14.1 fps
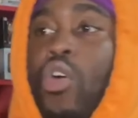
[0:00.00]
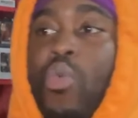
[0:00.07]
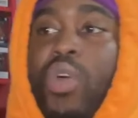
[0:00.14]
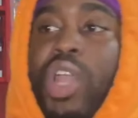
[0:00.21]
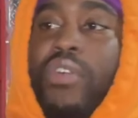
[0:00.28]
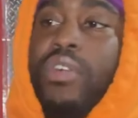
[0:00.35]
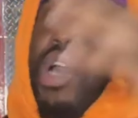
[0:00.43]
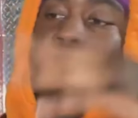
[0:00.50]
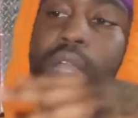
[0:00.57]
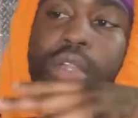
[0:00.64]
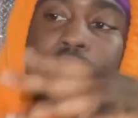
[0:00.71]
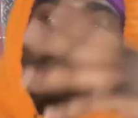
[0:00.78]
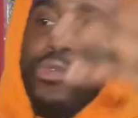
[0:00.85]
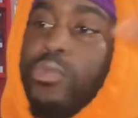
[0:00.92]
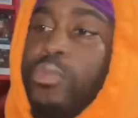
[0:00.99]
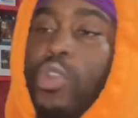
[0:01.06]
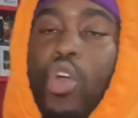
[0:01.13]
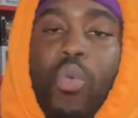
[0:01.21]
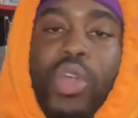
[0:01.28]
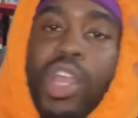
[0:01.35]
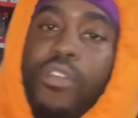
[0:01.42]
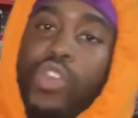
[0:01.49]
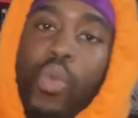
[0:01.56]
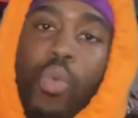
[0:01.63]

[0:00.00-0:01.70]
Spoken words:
whatever kind of, you know, whatever you're